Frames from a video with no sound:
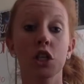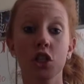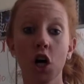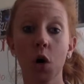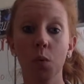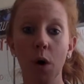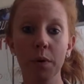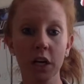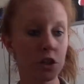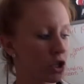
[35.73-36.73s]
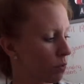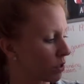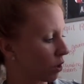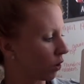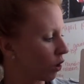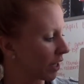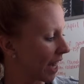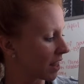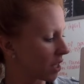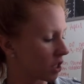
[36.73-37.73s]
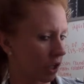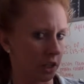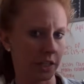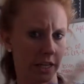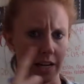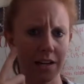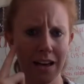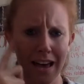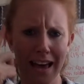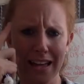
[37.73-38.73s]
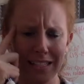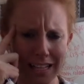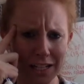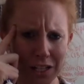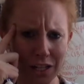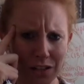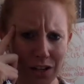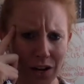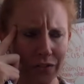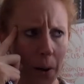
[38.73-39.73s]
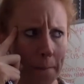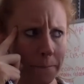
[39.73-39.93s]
So what we could do is look at this 13 and say to yourself,